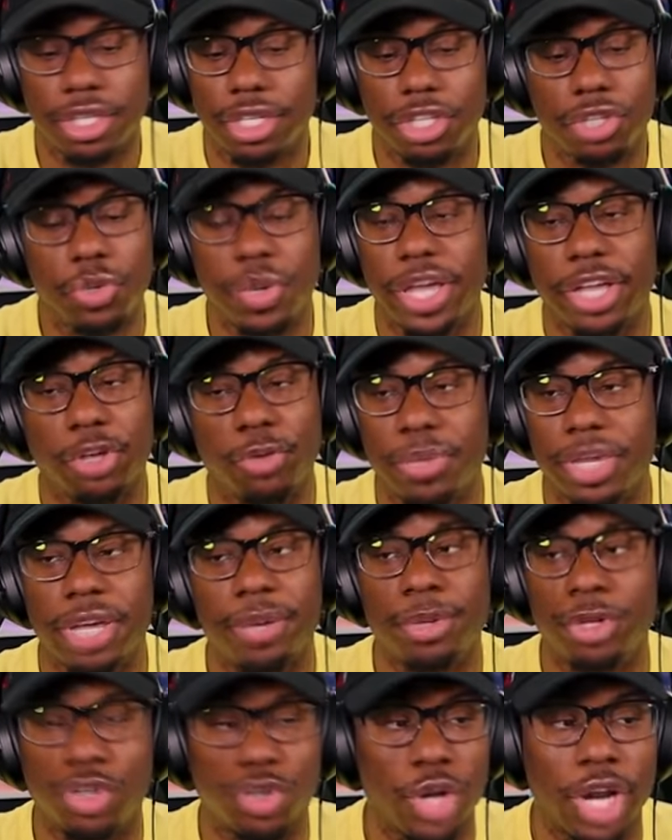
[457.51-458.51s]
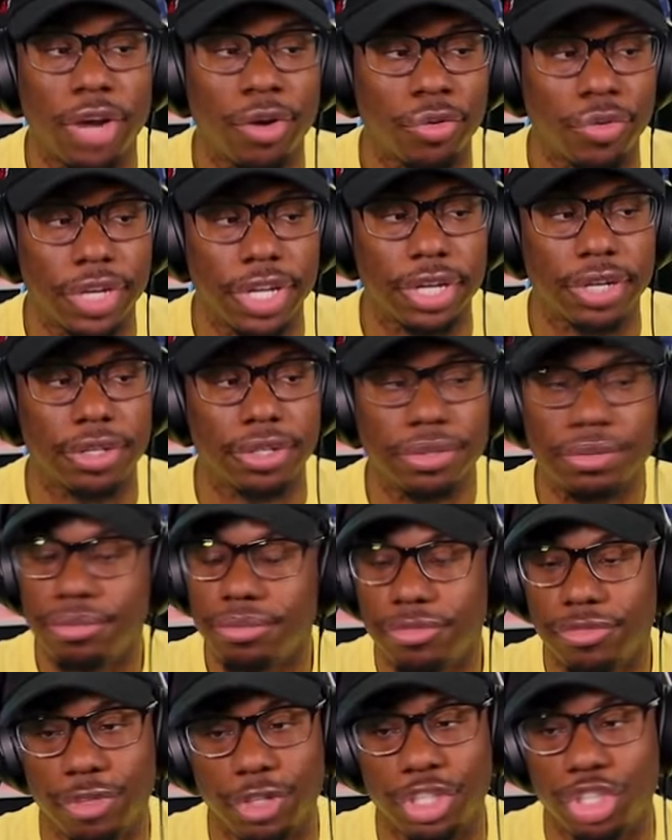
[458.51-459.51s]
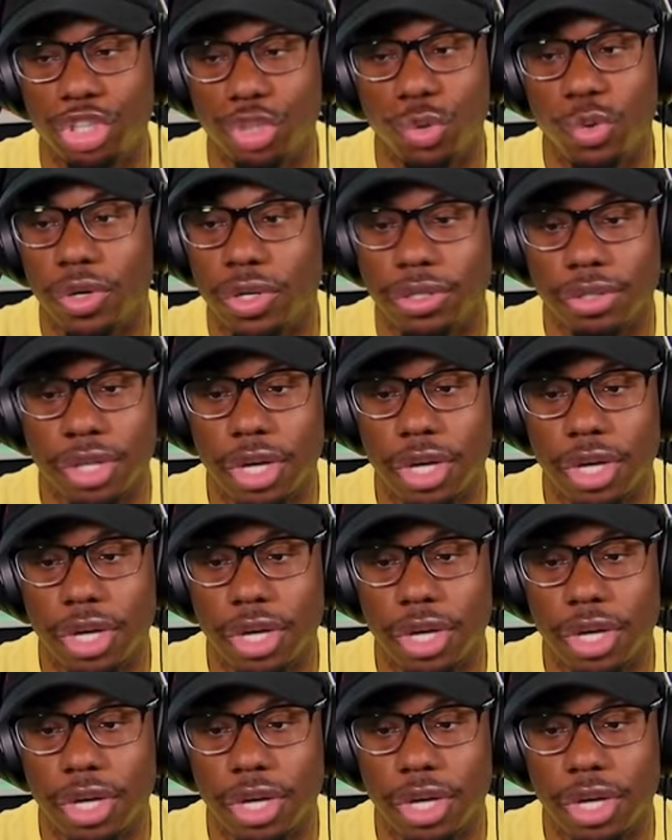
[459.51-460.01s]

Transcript: You ain't going to be able to do that over here for sure.